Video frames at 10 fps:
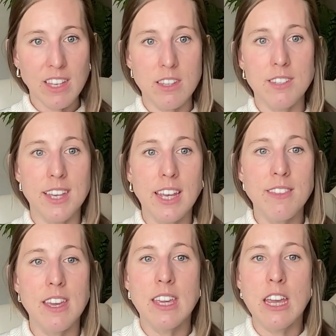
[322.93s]
The
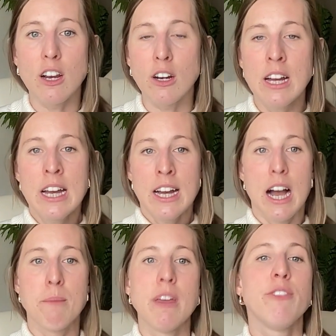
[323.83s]
second thing here,
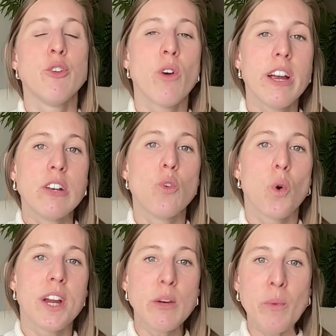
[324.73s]
if you are
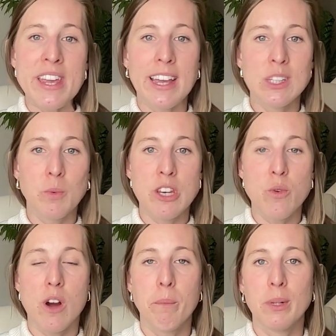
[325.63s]
ignoring weekends when
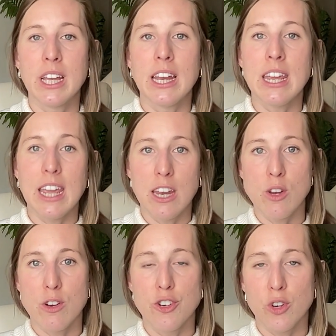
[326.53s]
you are planning in
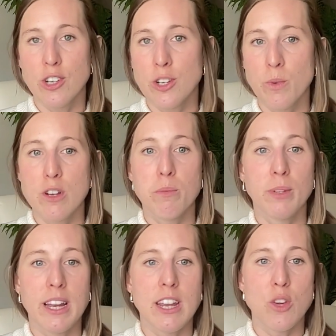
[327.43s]
your nutrition, we are
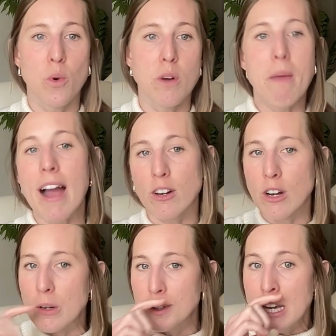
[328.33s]
planning your
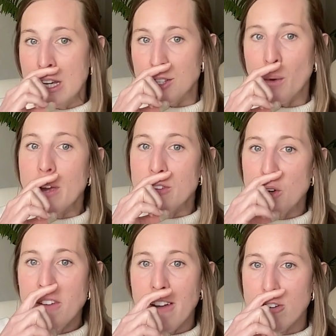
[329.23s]
macros. So if you
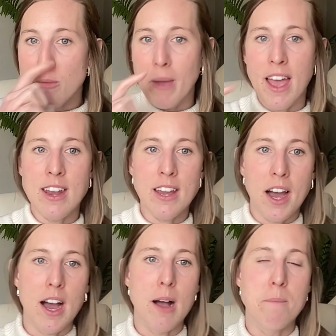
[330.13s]
have ever
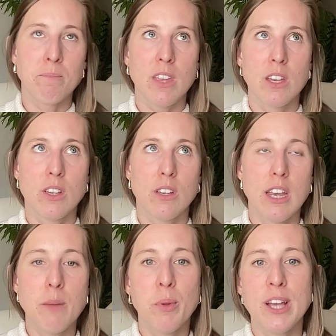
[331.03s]
been
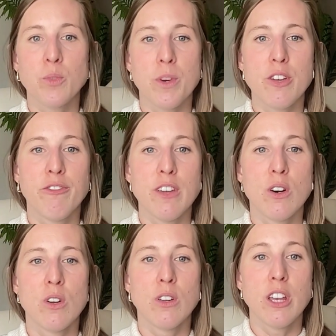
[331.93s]
in a place where you
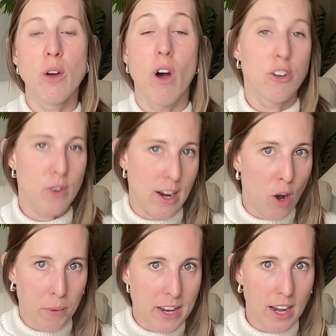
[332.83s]
feel, on track
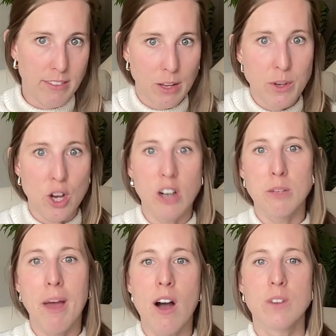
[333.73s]
all week, kind of like we talked
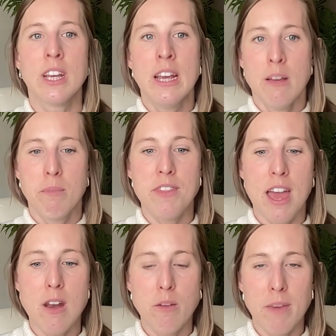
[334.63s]
about, but
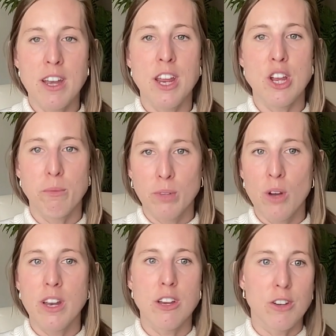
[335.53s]
then on Monday you're
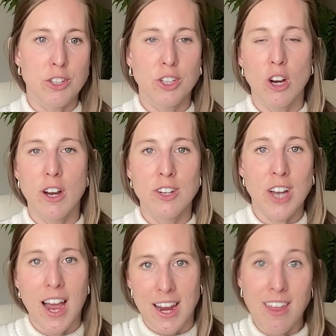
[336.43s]
bloated, you're discouraged.
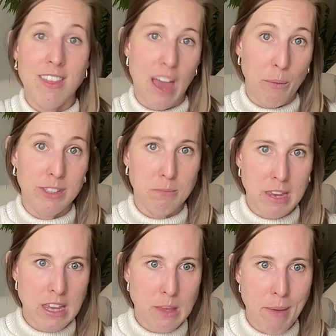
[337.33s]
Hi, that was
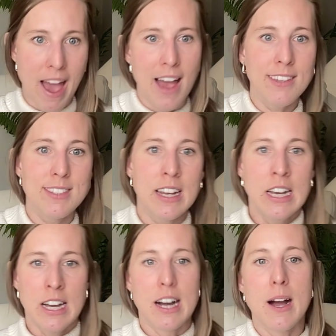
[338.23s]
me in the past.
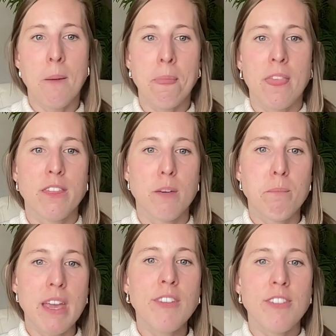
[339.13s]
The
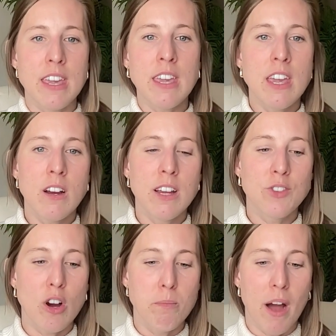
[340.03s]
big thing here is
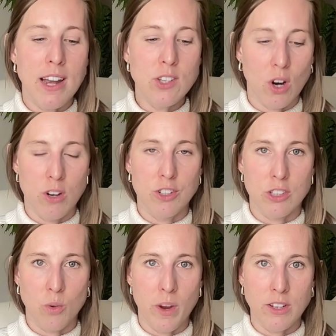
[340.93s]
our bodies aren't
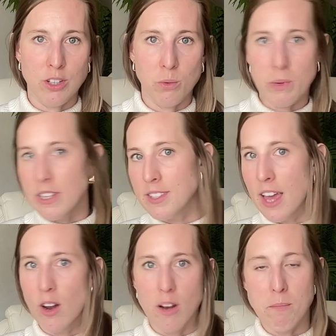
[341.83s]
just going to
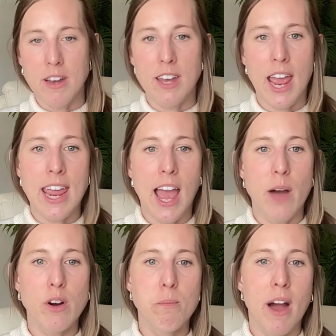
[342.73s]
reset on Monday.
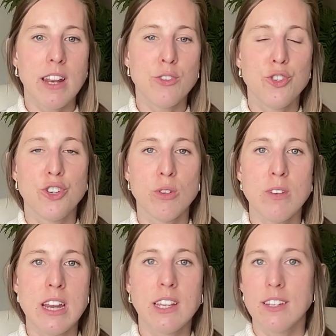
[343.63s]
Our bodies do
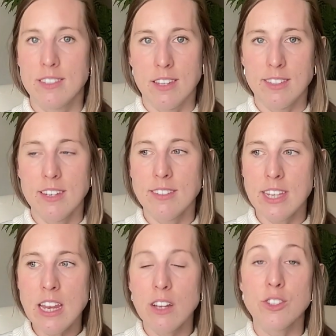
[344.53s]
need
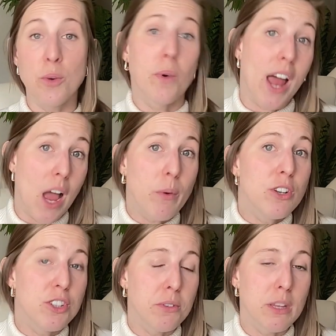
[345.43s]
consistency. And so what I
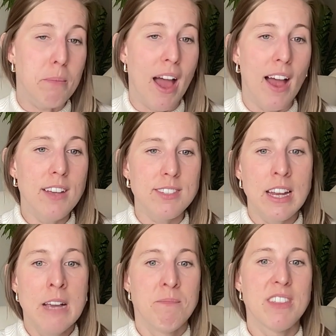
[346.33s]
would do in the past,
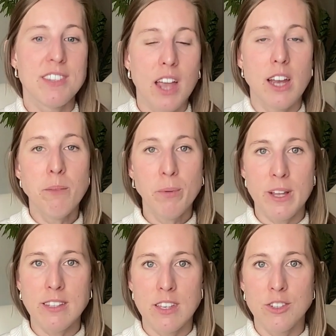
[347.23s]
and this kind of
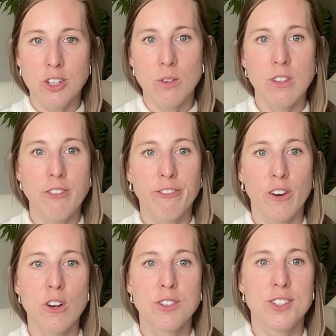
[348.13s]
plays into the
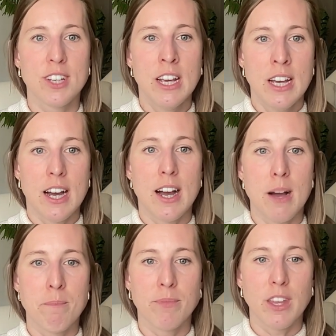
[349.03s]
first,
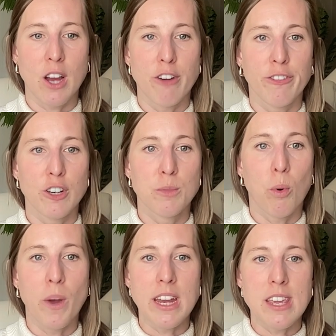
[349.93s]
our first
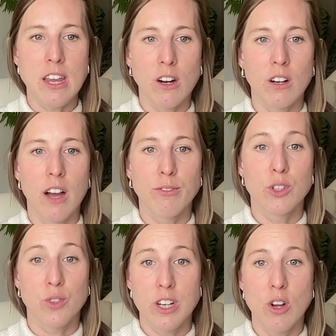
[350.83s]
point here of
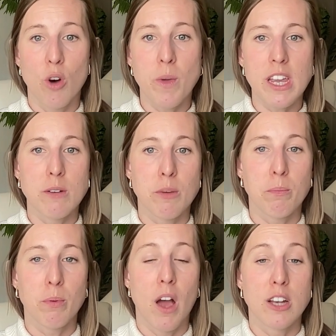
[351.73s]
restricting all weekend to
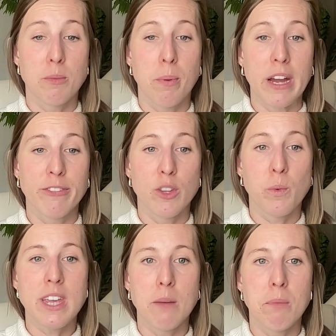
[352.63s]
prepare for the
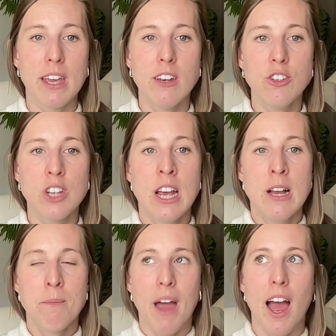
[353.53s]
weekend binge.
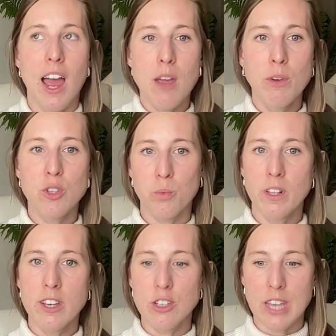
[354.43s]
I was
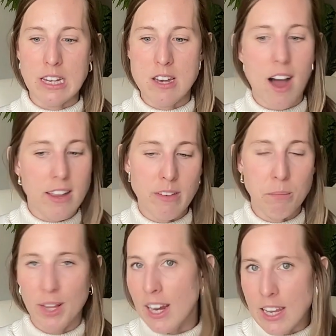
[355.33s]
really just like not even
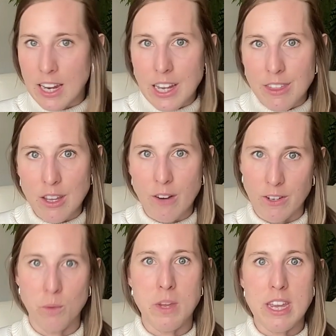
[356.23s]
planning anything over
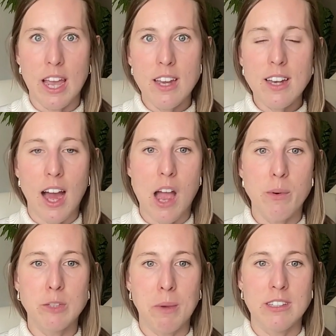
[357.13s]
the weekend. I
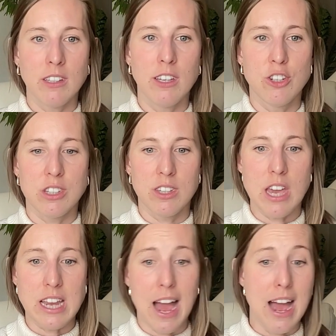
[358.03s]
was basically just
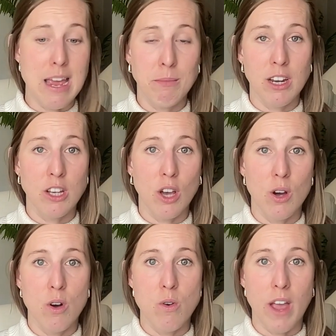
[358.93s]
like, I'm going to
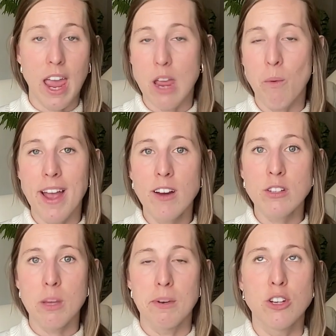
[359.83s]
go haywire.
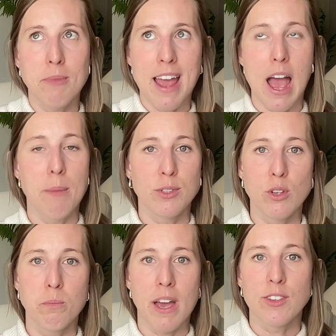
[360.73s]
So I'm going to do my
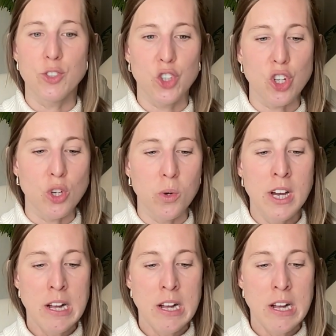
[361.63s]
absolute best to